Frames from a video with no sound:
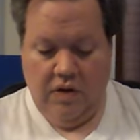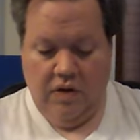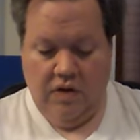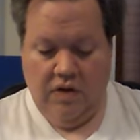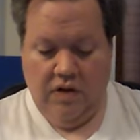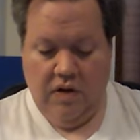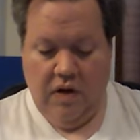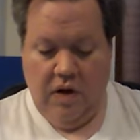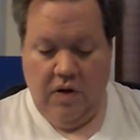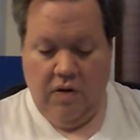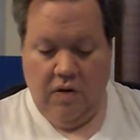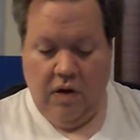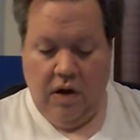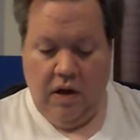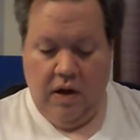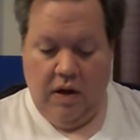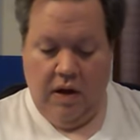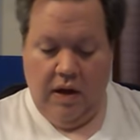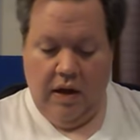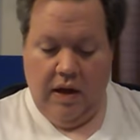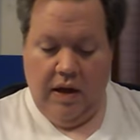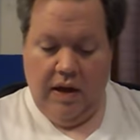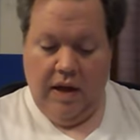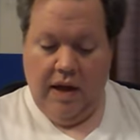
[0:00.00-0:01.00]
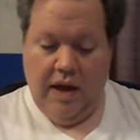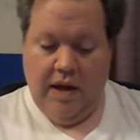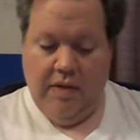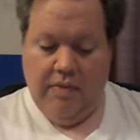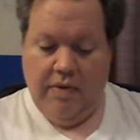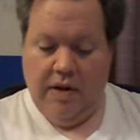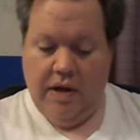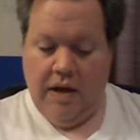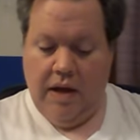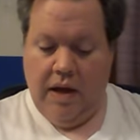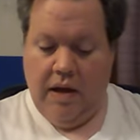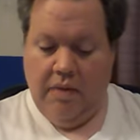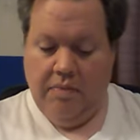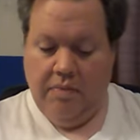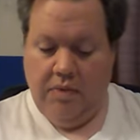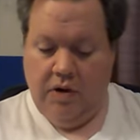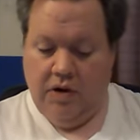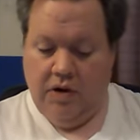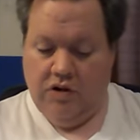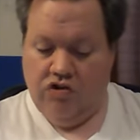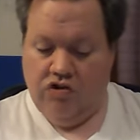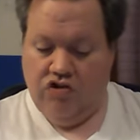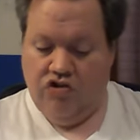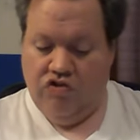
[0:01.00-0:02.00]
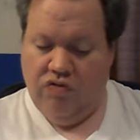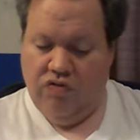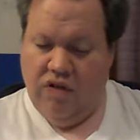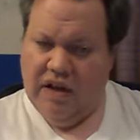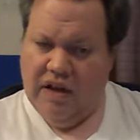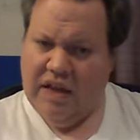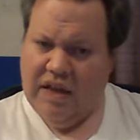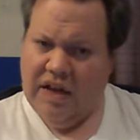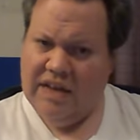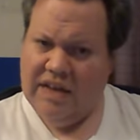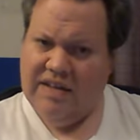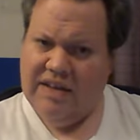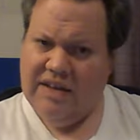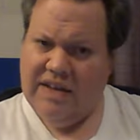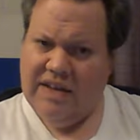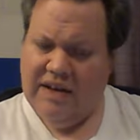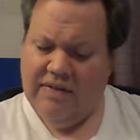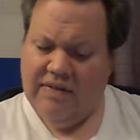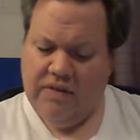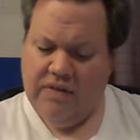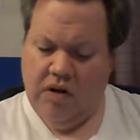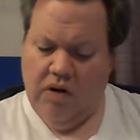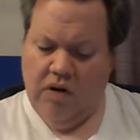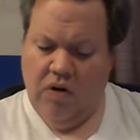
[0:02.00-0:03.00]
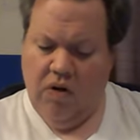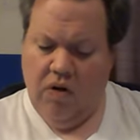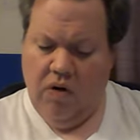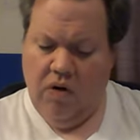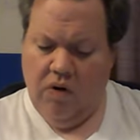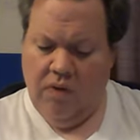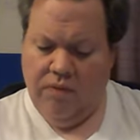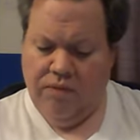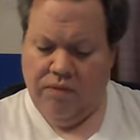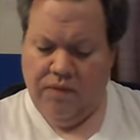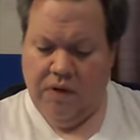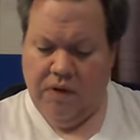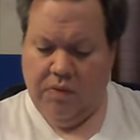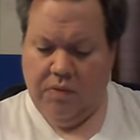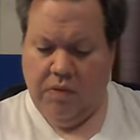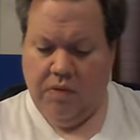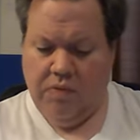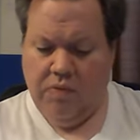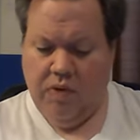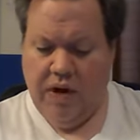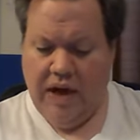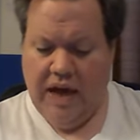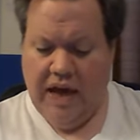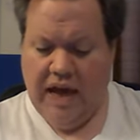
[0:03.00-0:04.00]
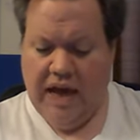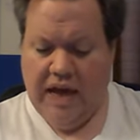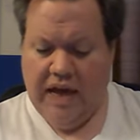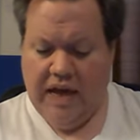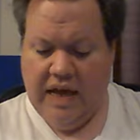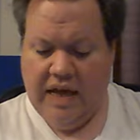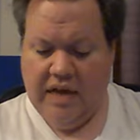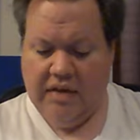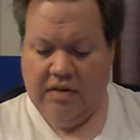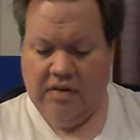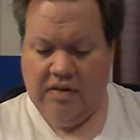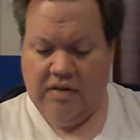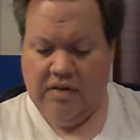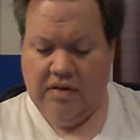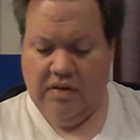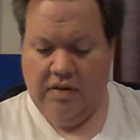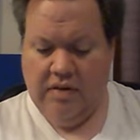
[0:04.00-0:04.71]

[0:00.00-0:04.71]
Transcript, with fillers: So, anyway, I'm going to try not to give the whole film away. If,